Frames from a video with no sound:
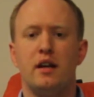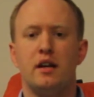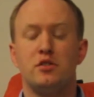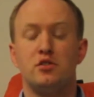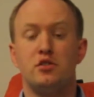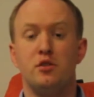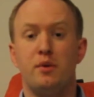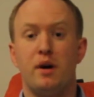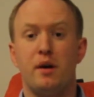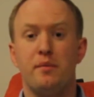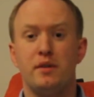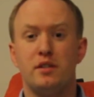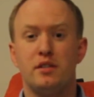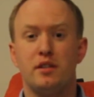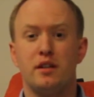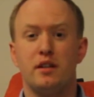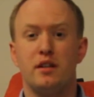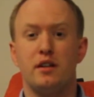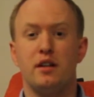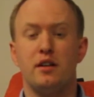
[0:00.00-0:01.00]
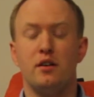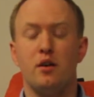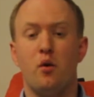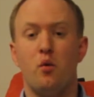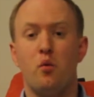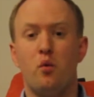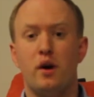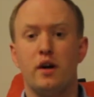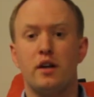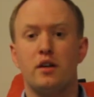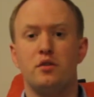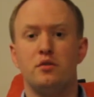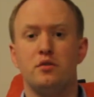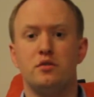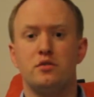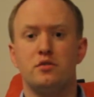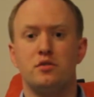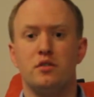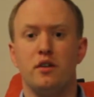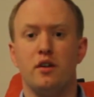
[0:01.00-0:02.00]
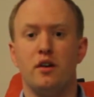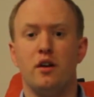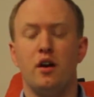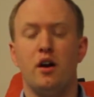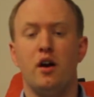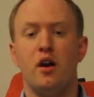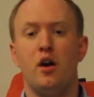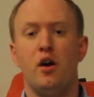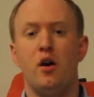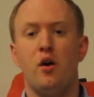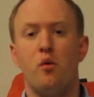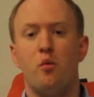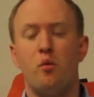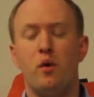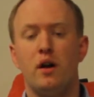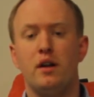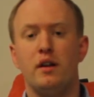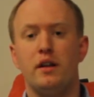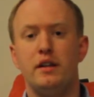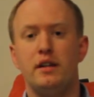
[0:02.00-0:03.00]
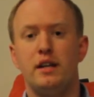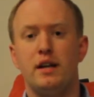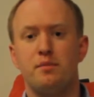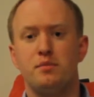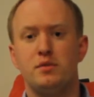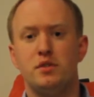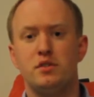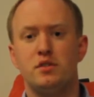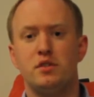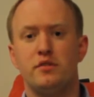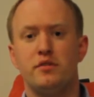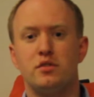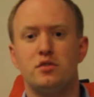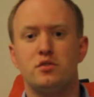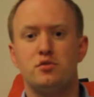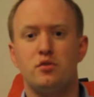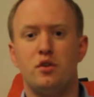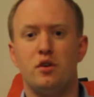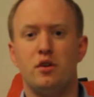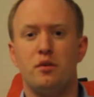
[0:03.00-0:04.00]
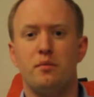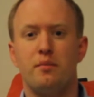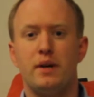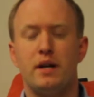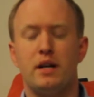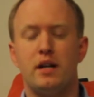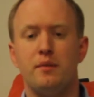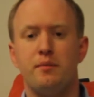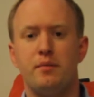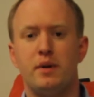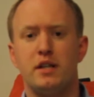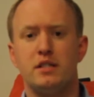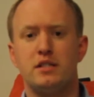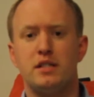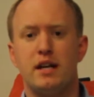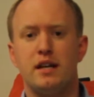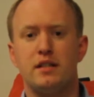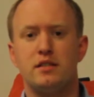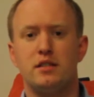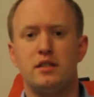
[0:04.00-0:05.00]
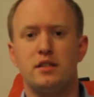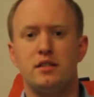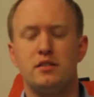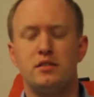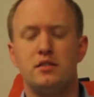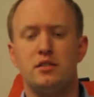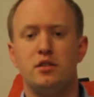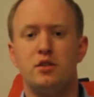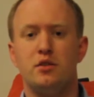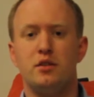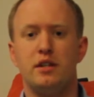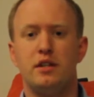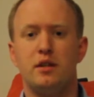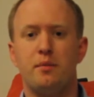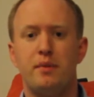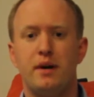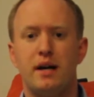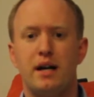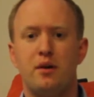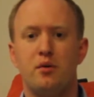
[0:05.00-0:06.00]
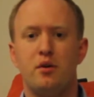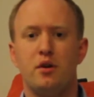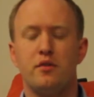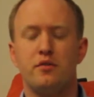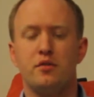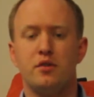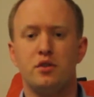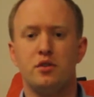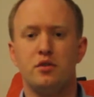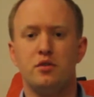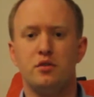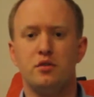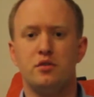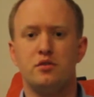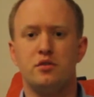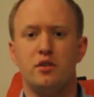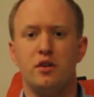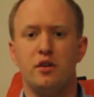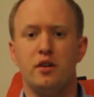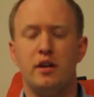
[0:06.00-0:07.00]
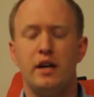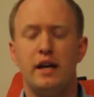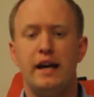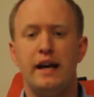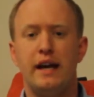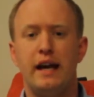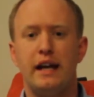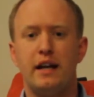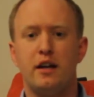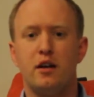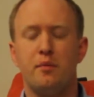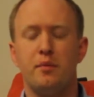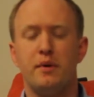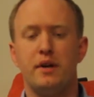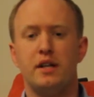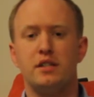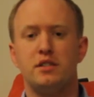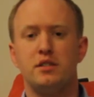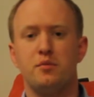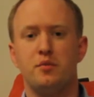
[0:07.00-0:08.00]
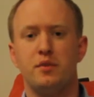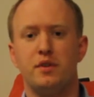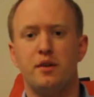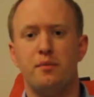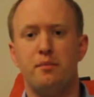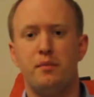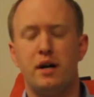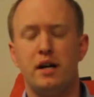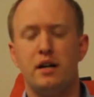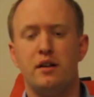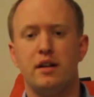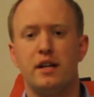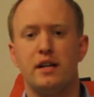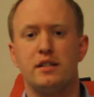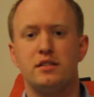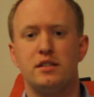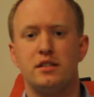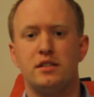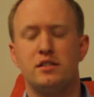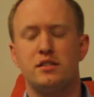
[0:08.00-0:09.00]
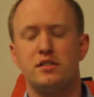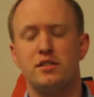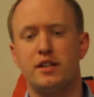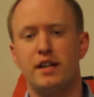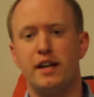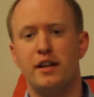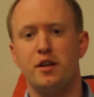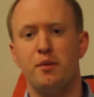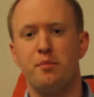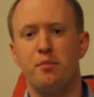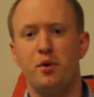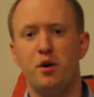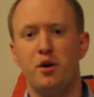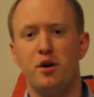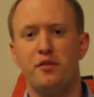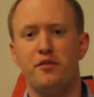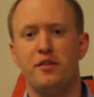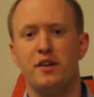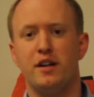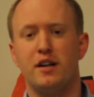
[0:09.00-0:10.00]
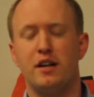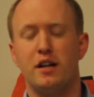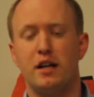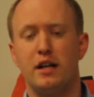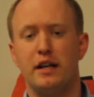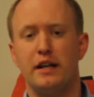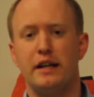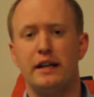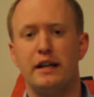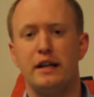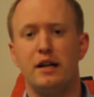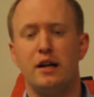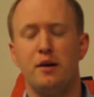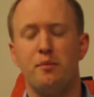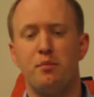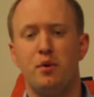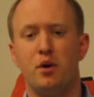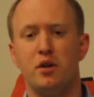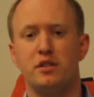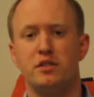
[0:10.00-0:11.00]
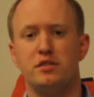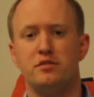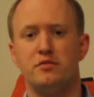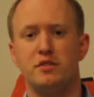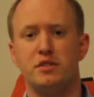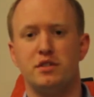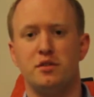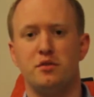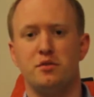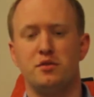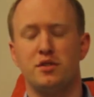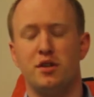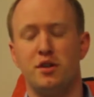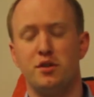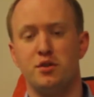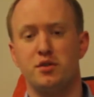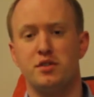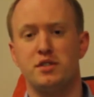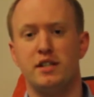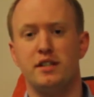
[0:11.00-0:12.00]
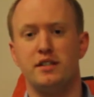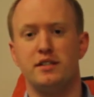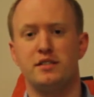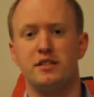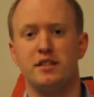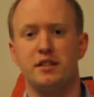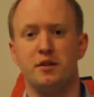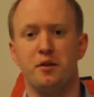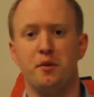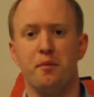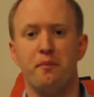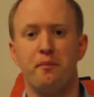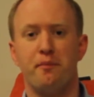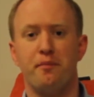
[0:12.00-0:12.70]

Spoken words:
So you might be thinking, why Cougartron? Well, in the absence strong pickling paste acids, you need the power of the Cougartron in combination with the mild acids to get the perfect cleaning and polishing results on your stainless steel.